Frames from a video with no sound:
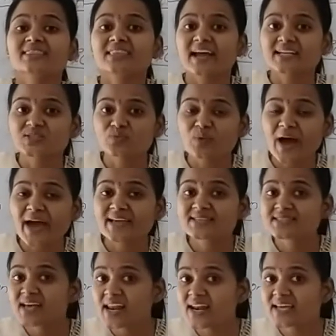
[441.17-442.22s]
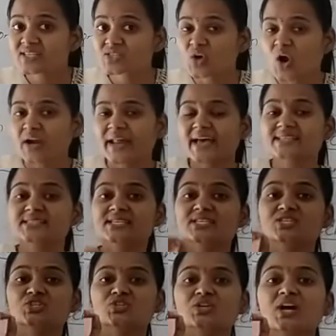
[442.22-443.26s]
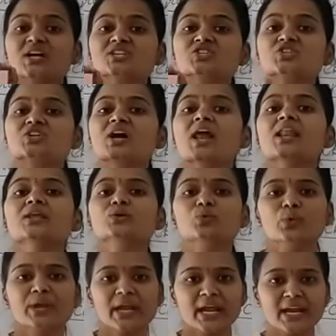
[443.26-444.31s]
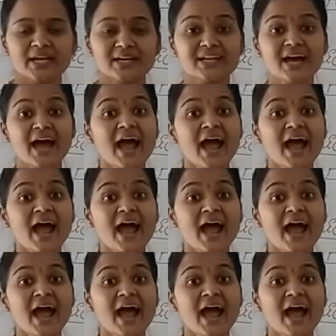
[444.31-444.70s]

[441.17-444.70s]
That's why cell is called as the structural unit.